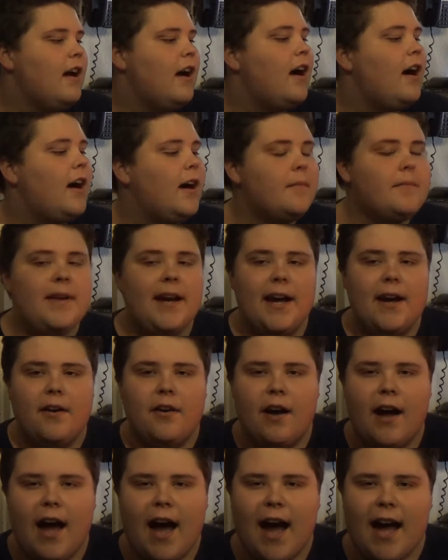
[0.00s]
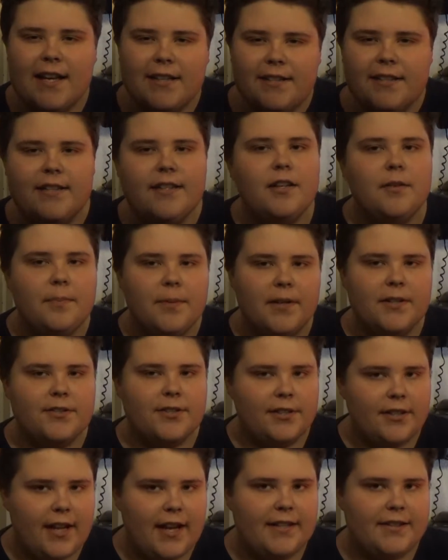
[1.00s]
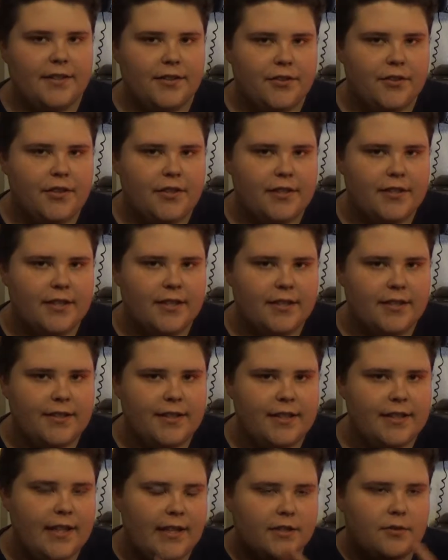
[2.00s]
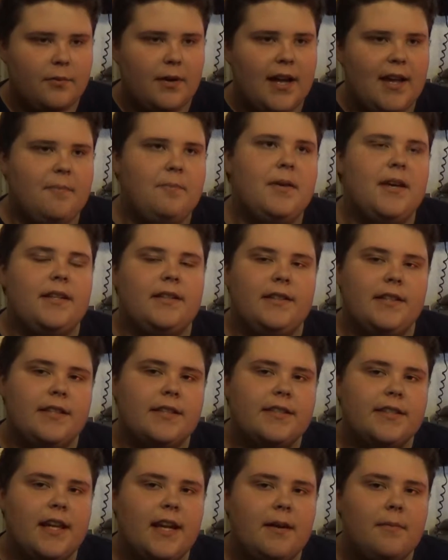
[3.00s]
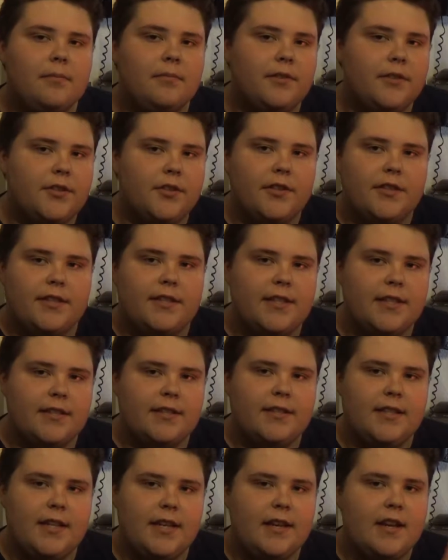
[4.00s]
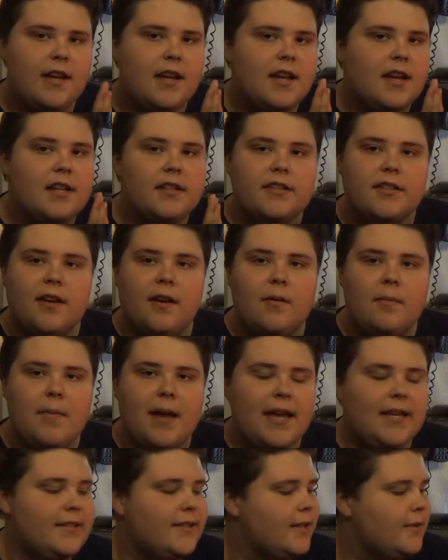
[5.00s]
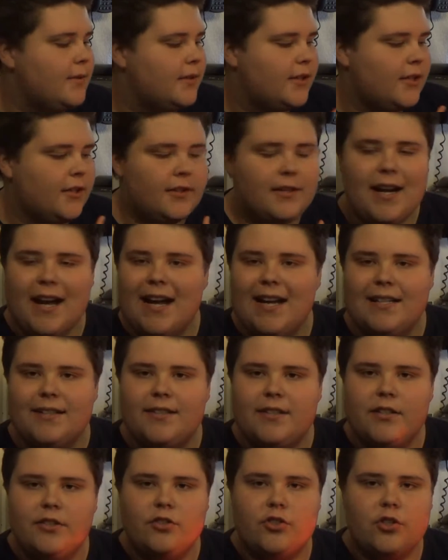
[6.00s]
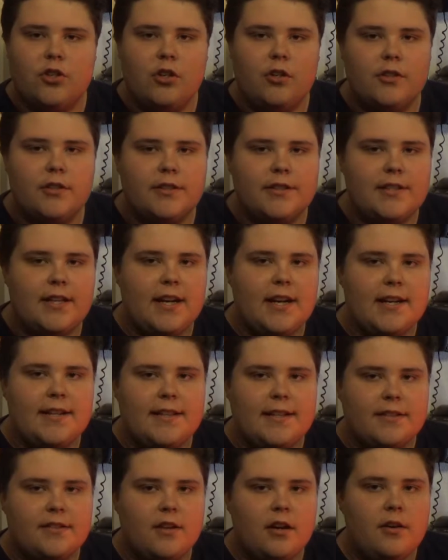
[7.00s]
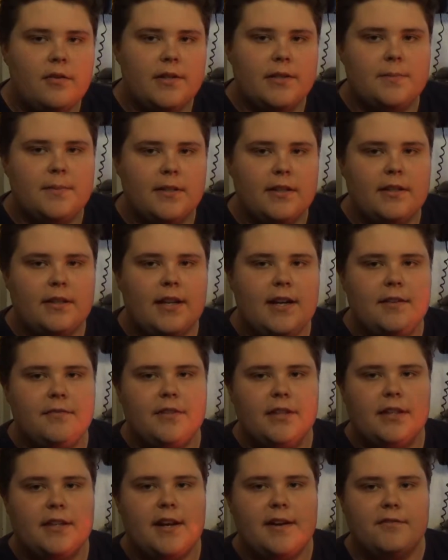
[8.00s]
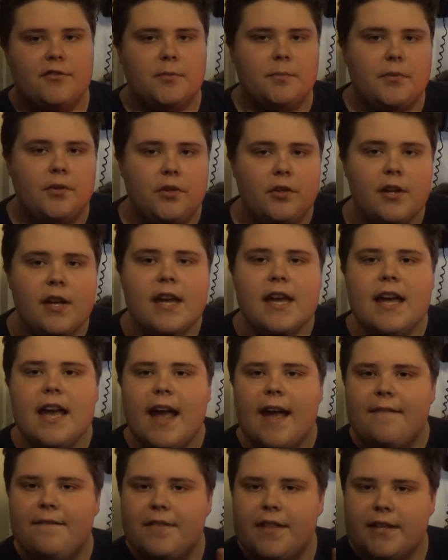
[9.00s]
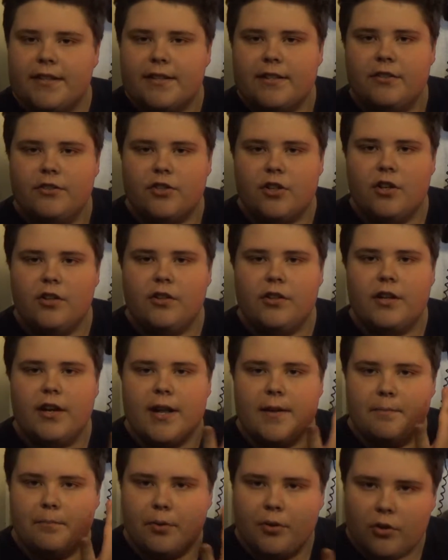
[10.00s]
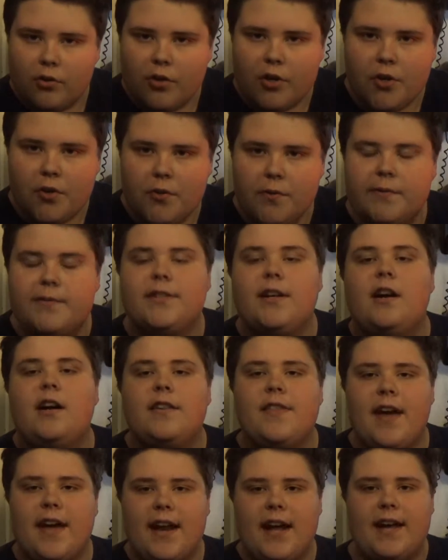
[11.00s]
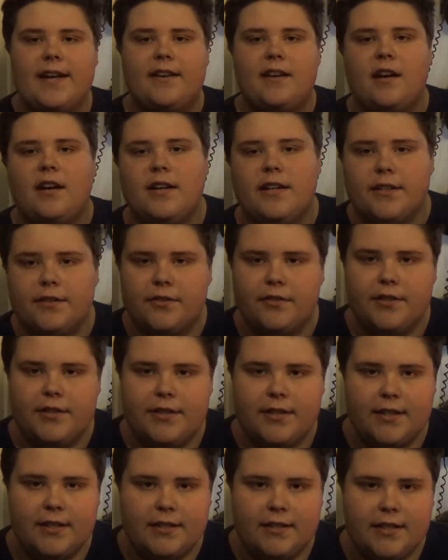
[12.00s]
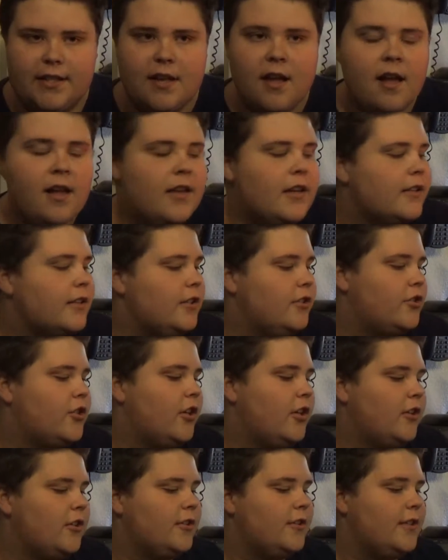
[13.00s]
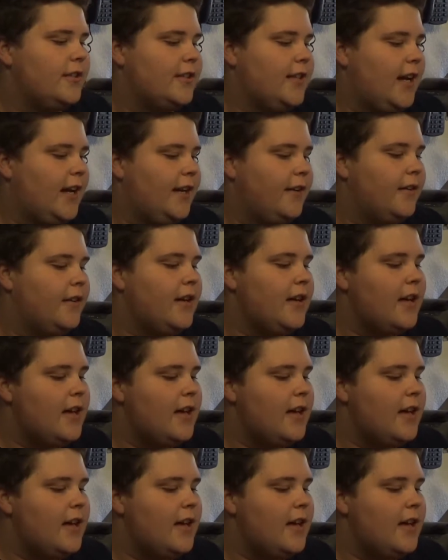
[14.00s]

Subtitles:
Now, I still personally like the 360, that's why I picked this up. The 360, so amazing with their nice controller design that's always been loved and comfortable. And this controller improves on that iconic 360 controller design.